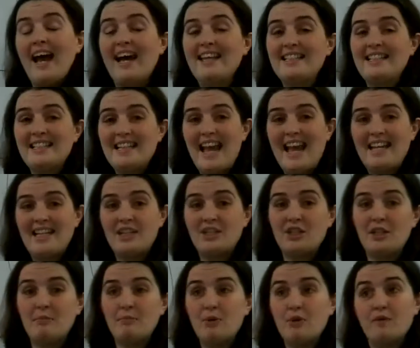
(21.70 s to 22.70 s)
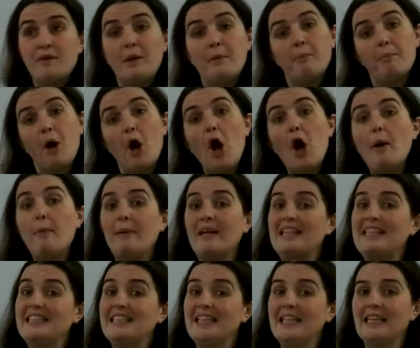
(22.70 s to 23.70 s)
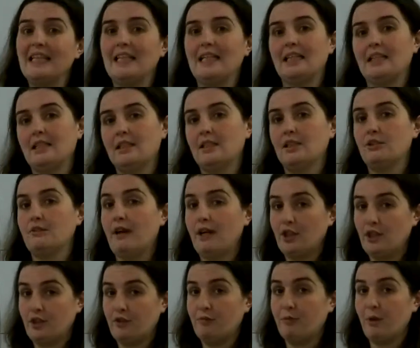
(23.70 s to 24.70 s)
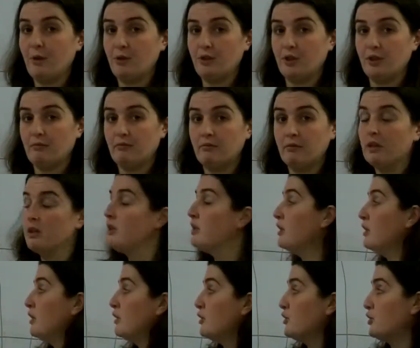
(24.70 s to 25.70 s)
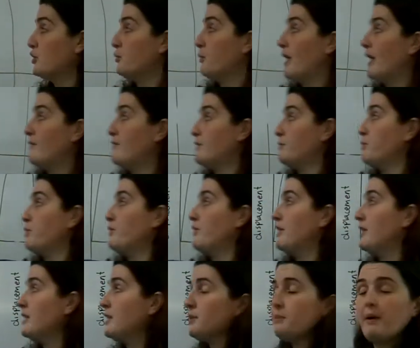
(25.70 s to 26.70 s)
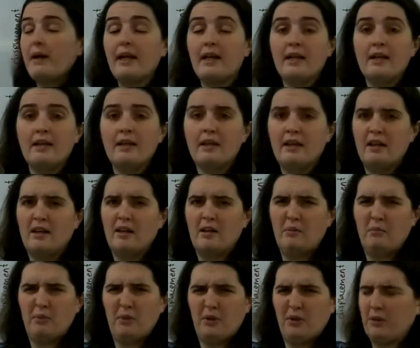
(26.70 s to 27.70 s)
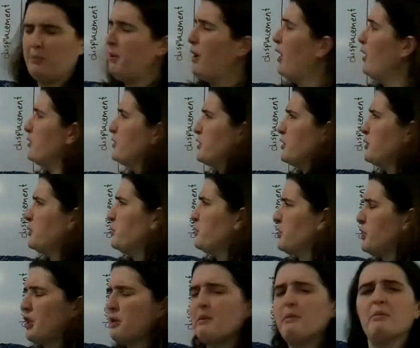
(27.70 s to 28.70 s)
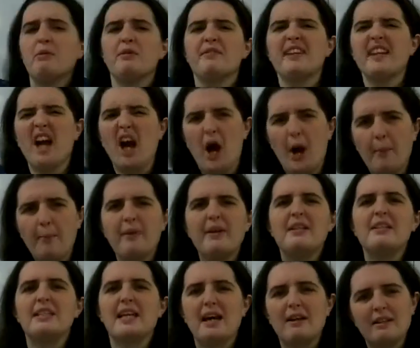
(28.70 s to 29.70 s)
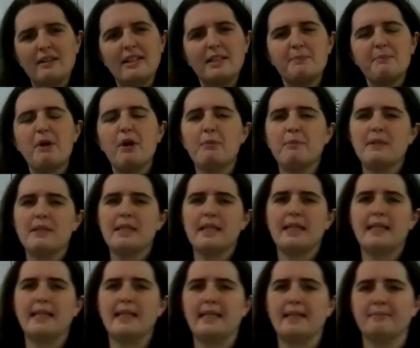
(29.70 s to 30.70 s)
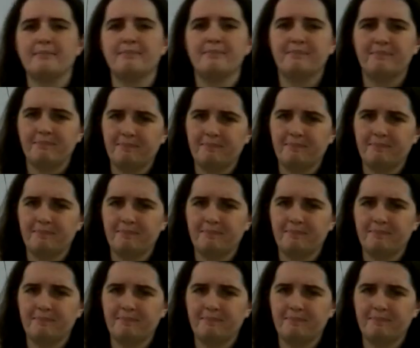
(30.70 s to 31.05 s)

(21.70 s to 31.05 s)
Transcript: has its energy moving perpendicular to the direction of motion. So the wave is moving this way, but the particles are going to be moving up and down, and that's perpendicular.